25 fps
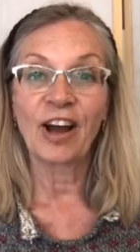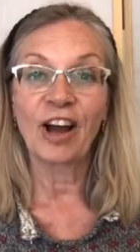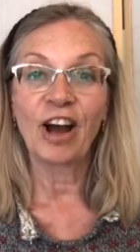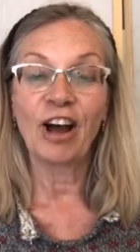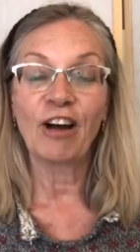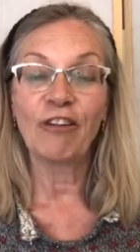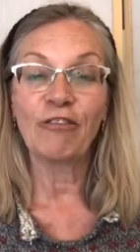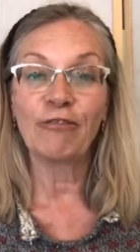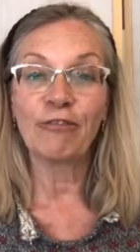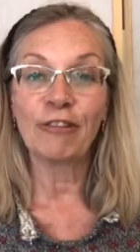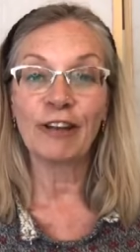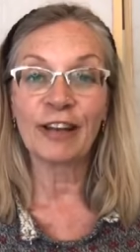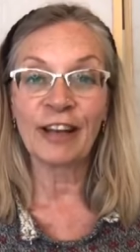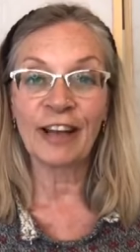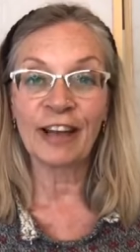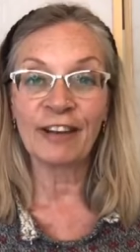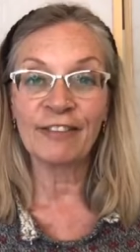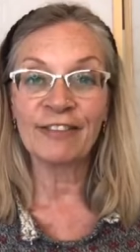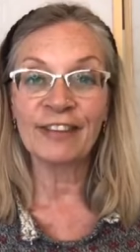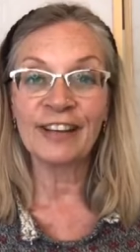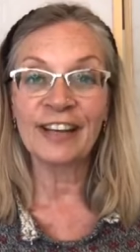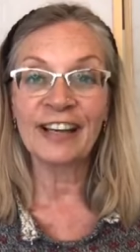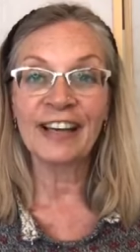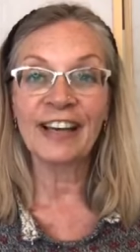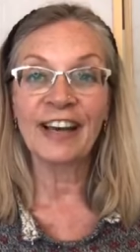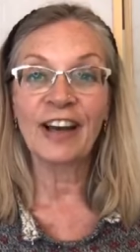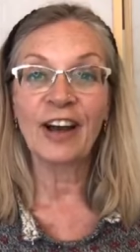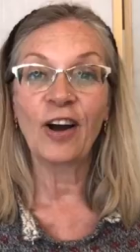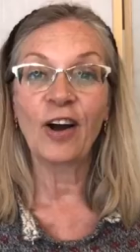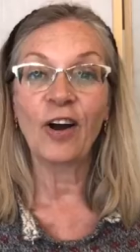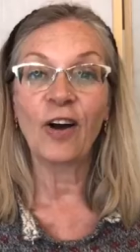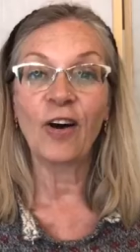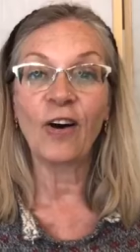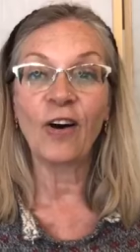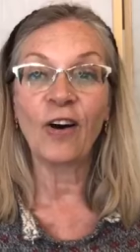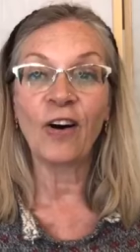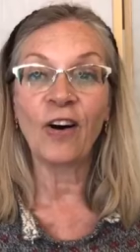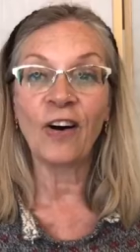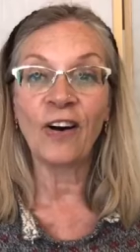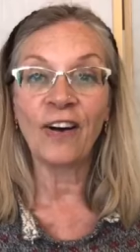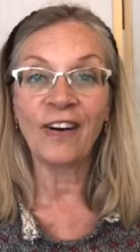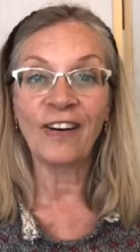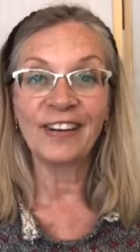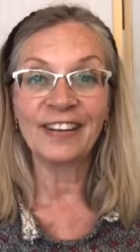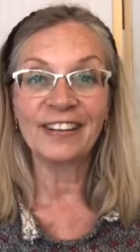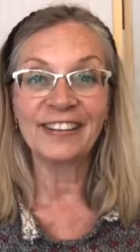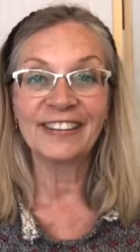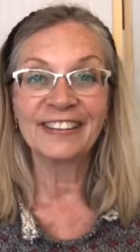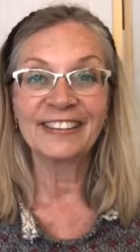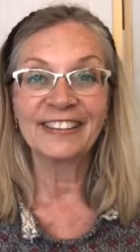of loving
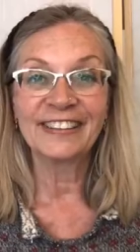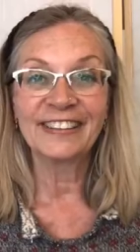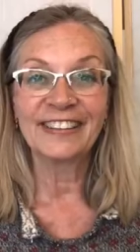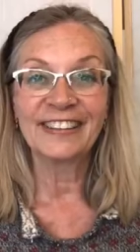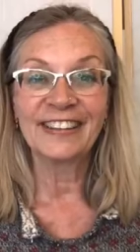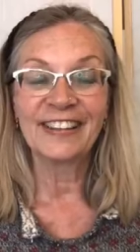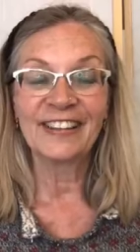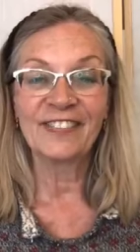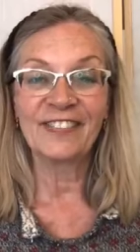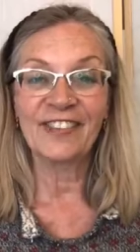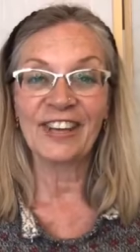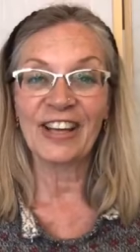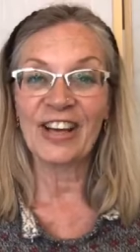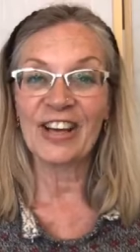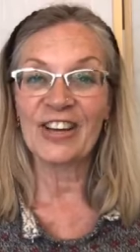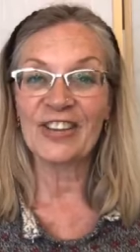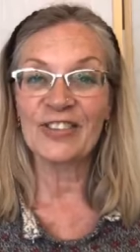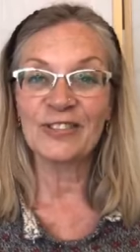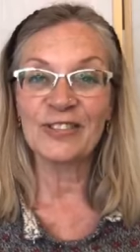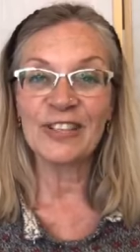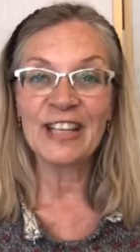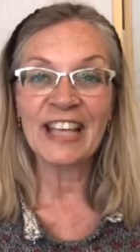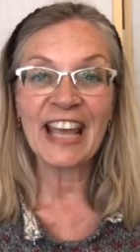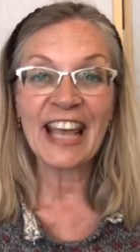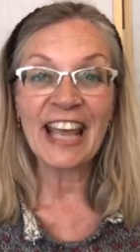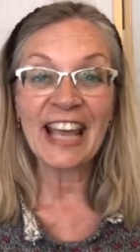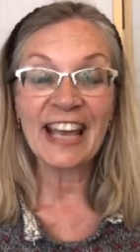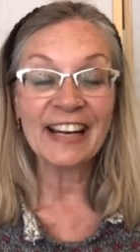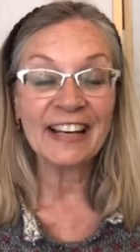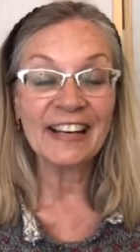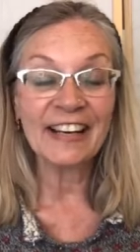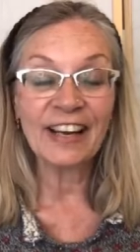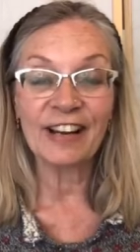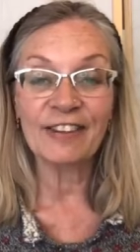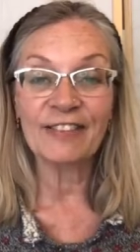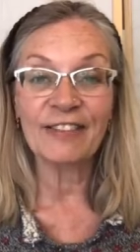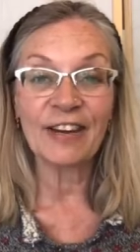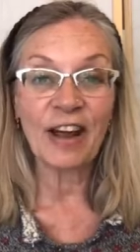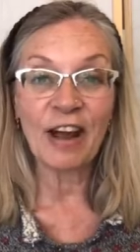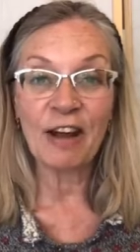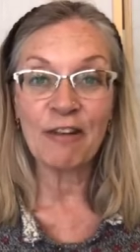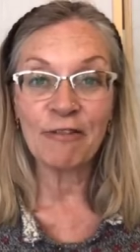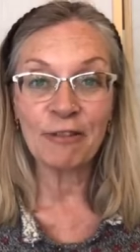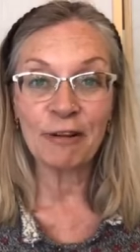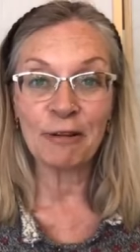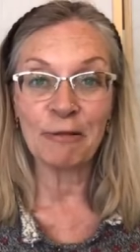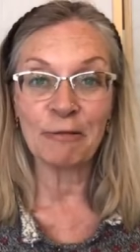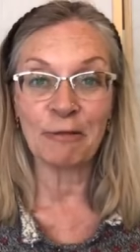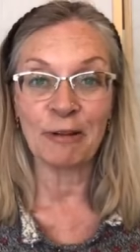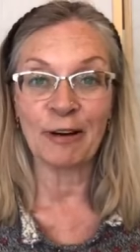all, because we can't love
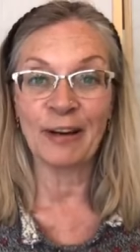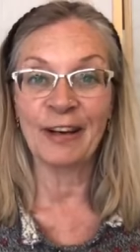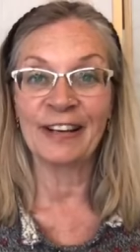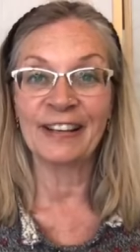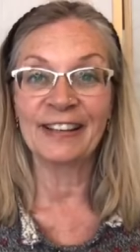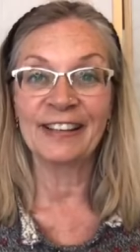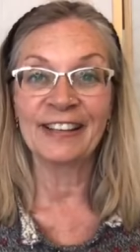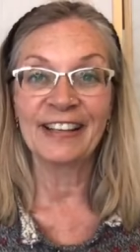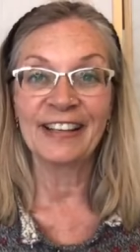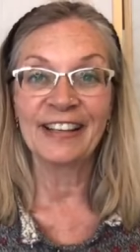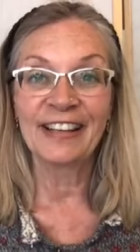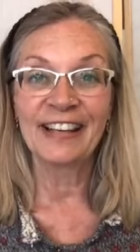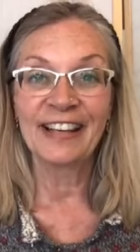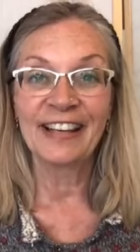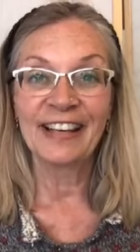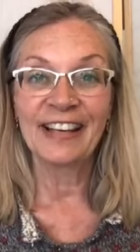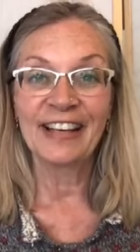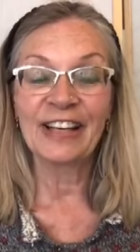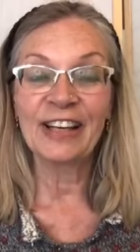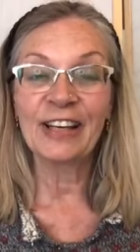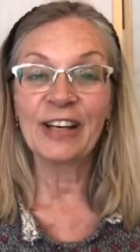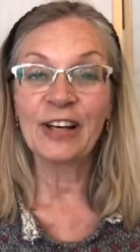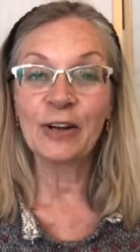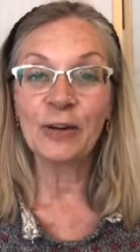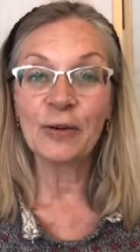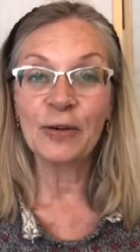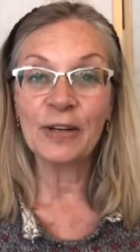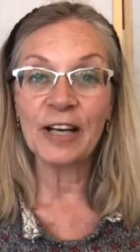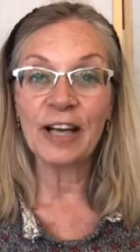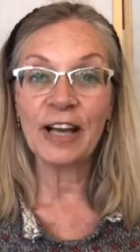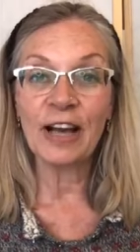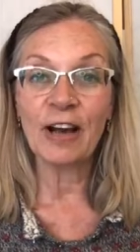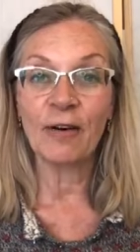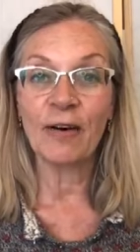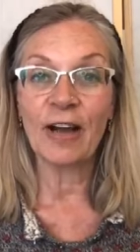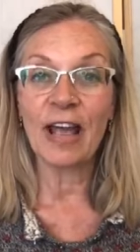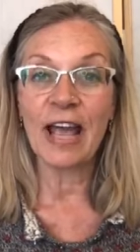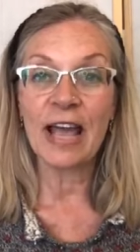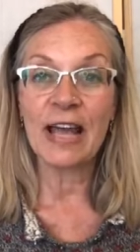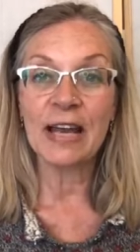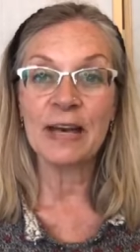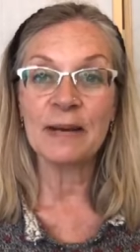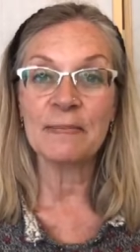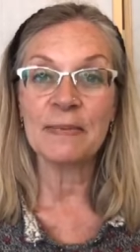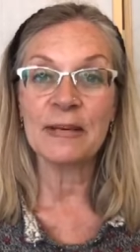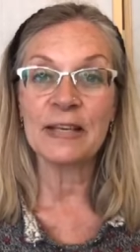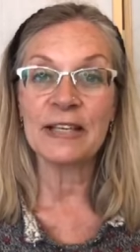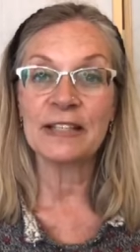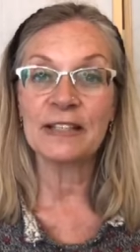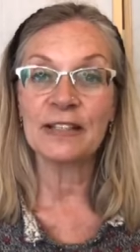everyone, including our
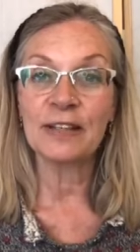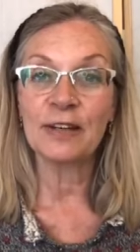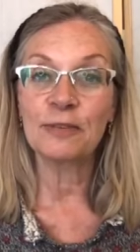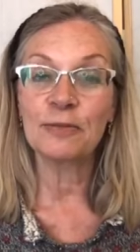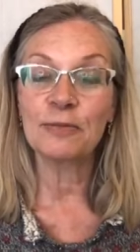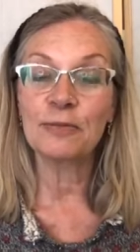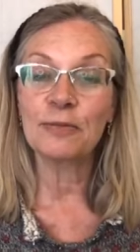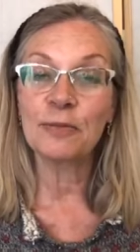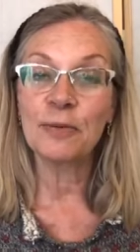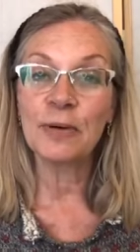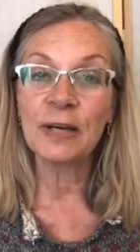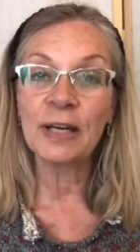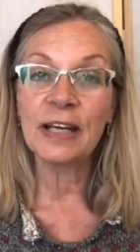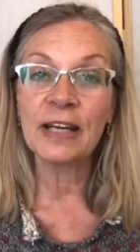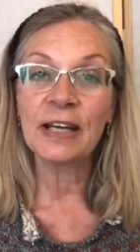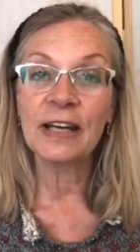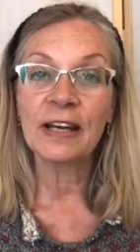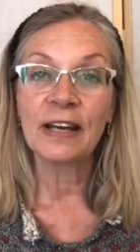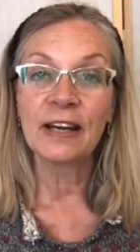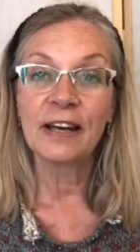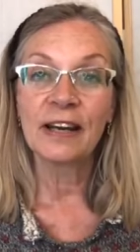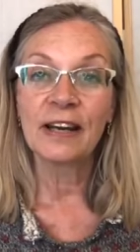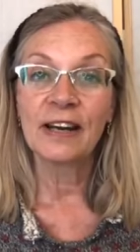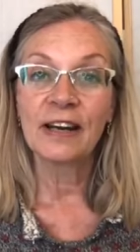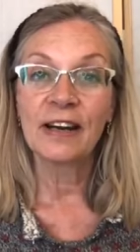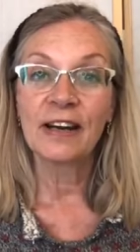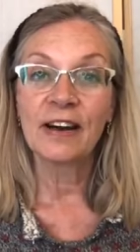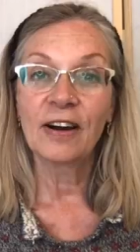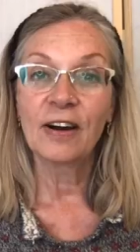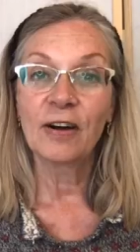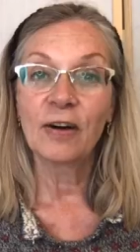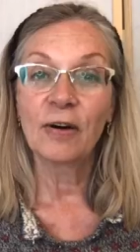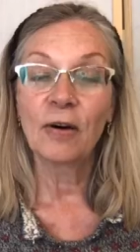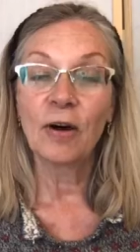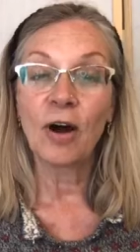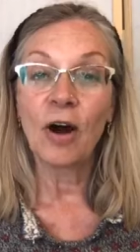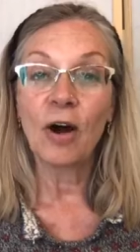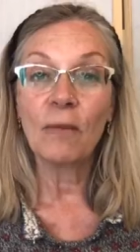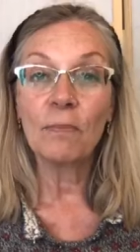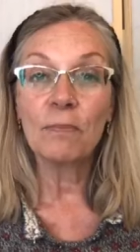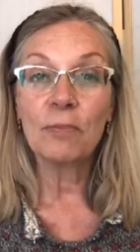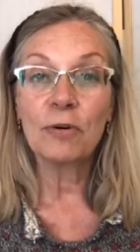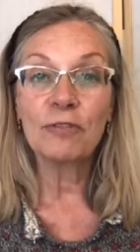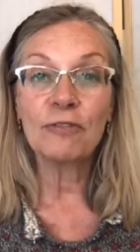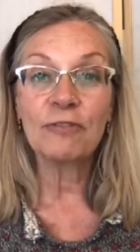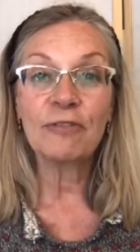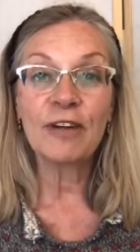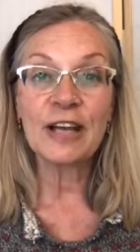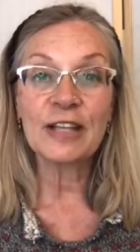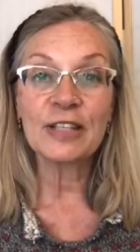enemies, if we
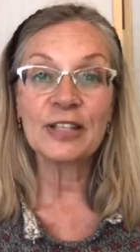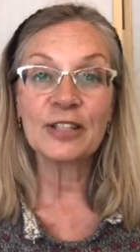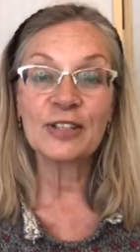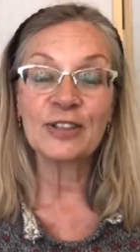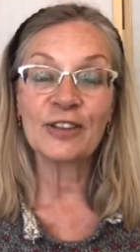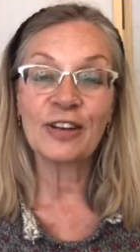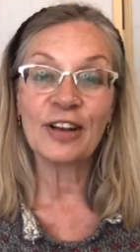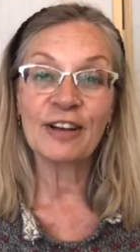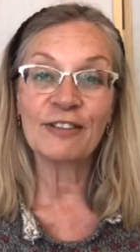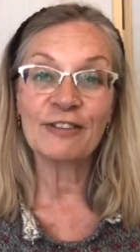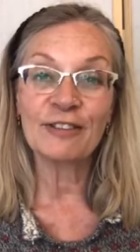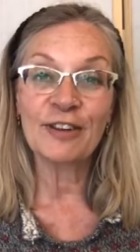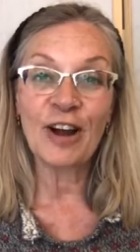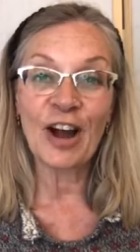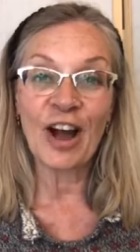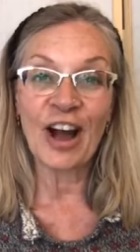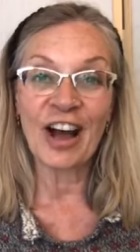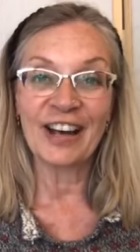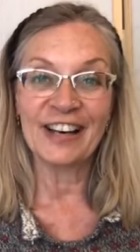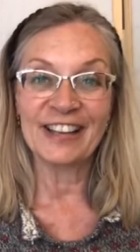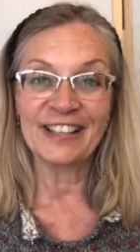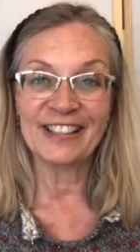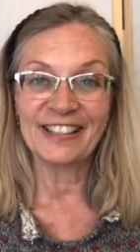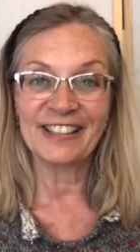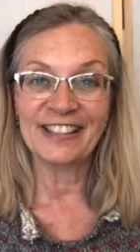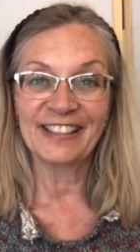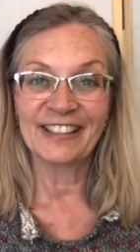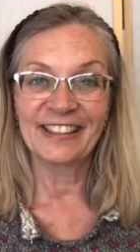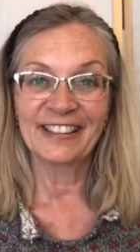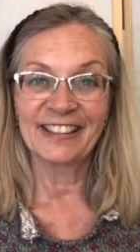profess to love God.